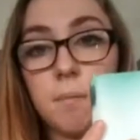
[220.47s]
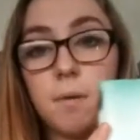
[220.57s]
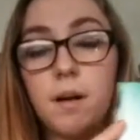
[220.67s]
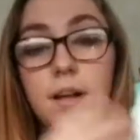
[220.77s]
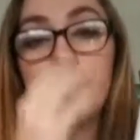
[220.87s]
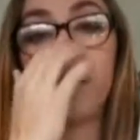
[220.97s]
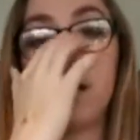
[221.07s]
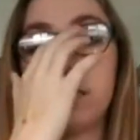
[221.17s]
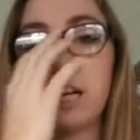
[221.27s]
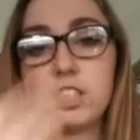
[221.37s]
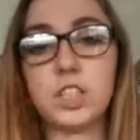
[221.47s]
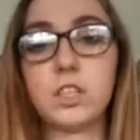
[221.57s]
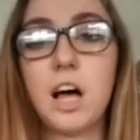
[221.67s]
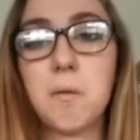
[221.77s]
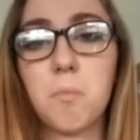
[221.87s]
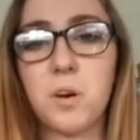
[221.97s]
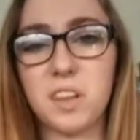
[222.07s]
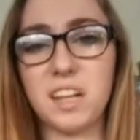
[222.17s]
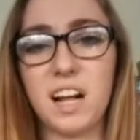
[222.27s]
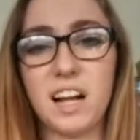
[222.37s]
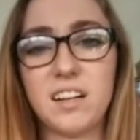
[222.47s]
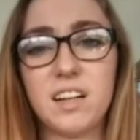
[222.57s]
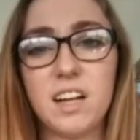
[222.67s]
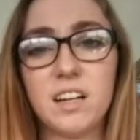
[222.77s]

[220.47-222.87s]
But it's actually a lot more than that.